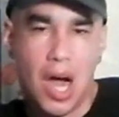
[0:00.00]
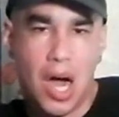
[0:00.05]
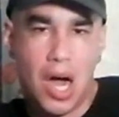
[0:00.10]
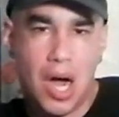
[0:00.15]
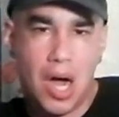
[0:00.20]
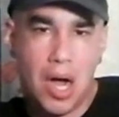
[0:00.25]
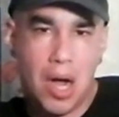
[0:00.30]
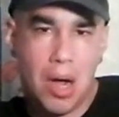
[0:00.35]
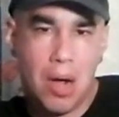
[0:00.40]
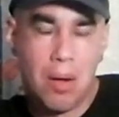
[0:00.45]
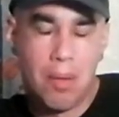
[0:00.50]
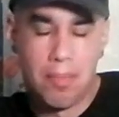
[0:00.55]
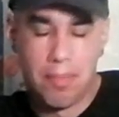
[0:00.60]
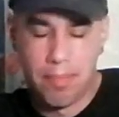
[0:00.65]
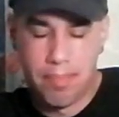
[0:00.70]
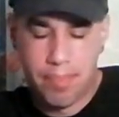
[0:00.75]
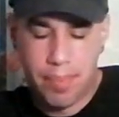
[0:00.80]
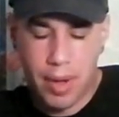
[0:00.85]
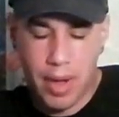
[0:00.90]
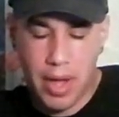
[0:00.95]

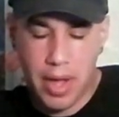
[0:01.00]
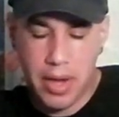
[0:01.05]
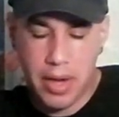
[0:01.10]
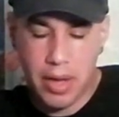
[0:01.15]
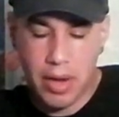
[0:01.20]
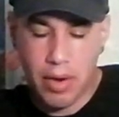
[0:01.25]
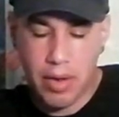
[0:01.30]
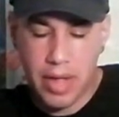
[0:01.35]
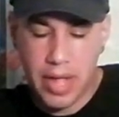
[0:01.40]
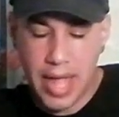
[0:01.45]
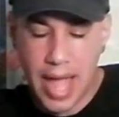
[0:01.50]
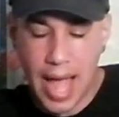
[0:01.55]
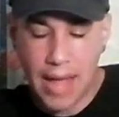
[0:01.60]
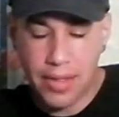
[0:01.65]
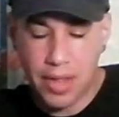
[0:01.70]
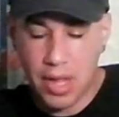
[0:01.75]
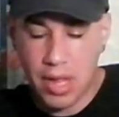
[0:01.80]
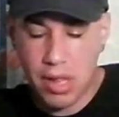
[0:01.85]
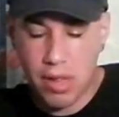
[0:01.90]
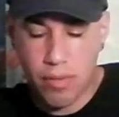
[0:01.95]
But he
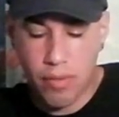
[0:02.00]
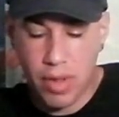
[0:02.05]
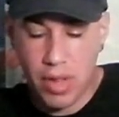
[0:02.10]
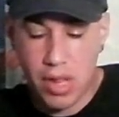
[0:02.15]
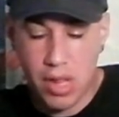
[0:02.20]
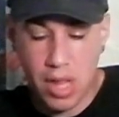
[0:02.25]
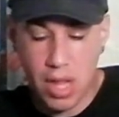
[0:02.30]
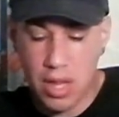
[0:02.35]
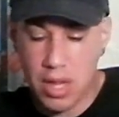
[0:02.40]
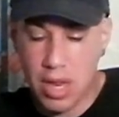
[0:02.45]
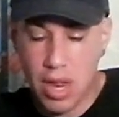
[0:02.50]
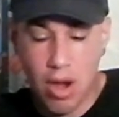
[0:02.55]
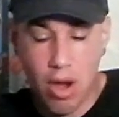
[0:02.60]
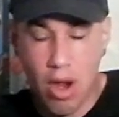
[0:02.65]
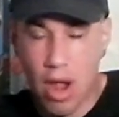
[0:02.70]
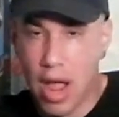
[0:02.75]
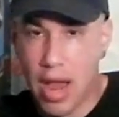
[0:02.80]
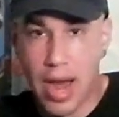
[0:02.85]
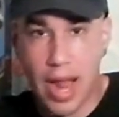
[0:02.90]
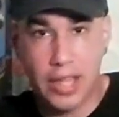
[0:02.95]
had these 3 sitting
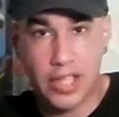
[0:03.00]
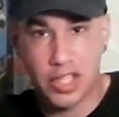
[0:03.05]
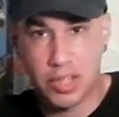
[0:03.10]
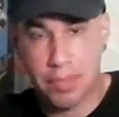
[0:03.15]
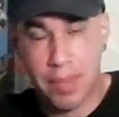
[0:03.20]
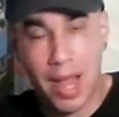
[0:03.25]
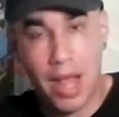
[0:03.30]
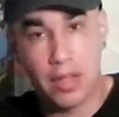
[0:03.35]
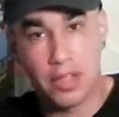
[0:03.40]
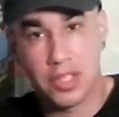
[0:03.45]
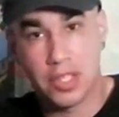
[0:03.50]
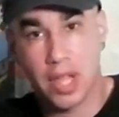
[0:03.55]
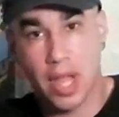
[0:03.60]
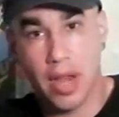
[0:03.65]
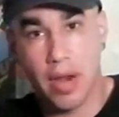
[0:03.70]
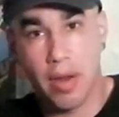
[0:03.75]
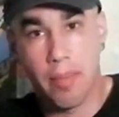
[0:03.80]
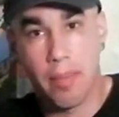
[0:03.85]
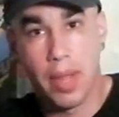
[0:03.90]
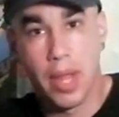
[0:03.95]
there, and I just pounced
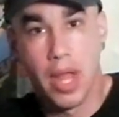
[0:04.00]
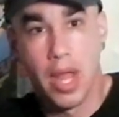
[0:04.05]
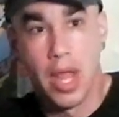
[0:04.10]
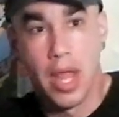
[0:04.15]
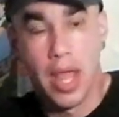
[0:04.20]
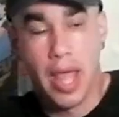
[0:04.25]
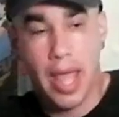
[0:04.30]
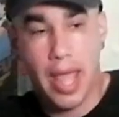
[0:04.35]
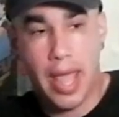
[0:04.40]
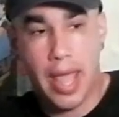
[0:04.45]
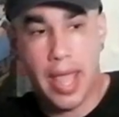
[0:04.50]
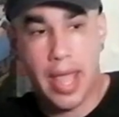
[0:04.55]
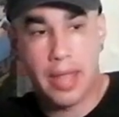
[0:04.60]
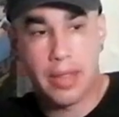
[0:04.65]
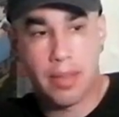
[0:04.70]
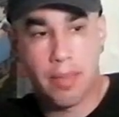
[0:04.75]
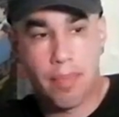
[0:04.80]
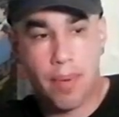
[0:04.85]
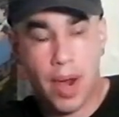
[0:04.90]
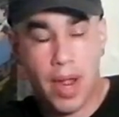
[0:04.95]
on them.
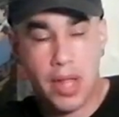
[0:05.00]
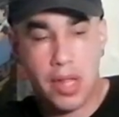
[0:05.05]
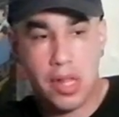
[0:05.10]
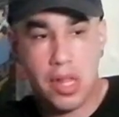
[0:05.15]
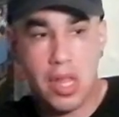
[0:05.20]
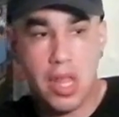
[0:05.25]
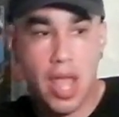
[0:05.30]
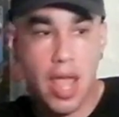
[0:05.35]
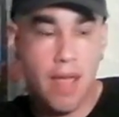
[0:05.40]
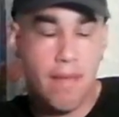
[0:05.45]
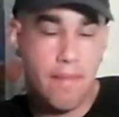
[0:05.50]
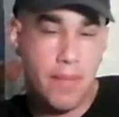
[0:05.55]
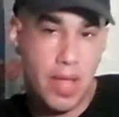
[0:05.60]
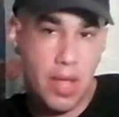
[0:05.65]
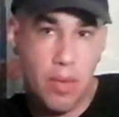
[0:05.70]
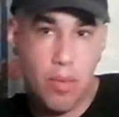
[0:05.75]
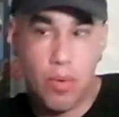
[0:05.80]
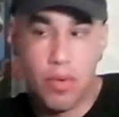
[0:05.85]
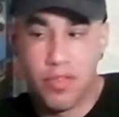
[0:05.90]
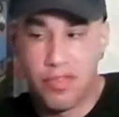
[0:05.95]
And the price he gave
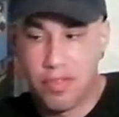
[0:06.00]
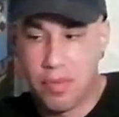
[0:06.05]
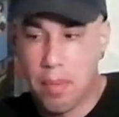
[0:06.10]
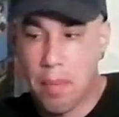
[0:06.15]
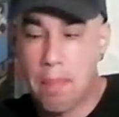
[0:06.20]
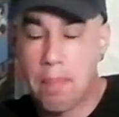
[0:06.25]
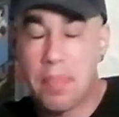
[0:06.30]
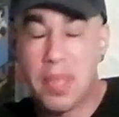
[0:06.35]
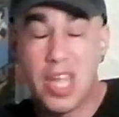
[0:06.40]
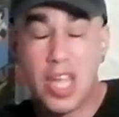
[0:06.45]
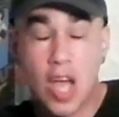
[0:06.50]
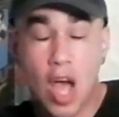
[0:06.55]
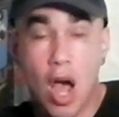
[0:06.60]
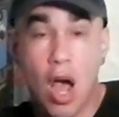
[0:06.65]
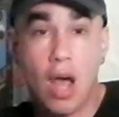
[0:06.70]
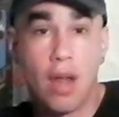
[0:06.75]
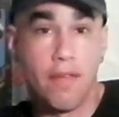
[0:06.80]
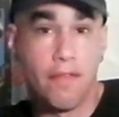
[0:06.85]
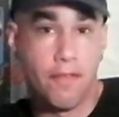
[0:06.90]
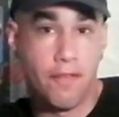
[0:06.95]
me was
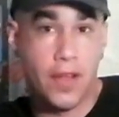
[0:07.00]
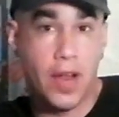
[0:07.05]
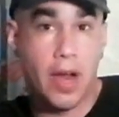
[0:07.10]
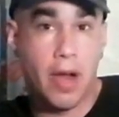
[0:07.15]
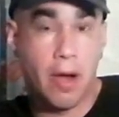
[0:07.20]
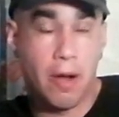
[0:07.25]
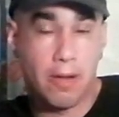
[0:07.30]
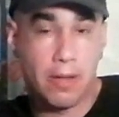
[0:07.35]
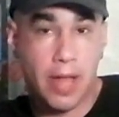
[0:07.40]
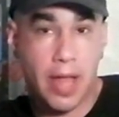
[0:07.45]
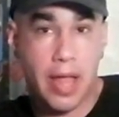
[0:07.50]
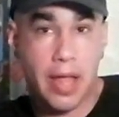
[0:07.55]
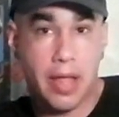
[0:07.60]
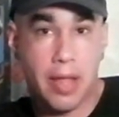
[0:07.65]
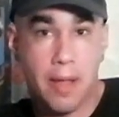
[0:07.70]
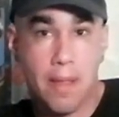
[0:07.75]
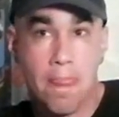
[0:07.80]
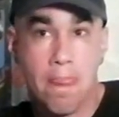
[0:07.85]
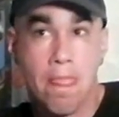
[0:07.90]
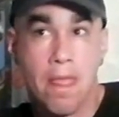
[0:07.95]
beyond fair. Like,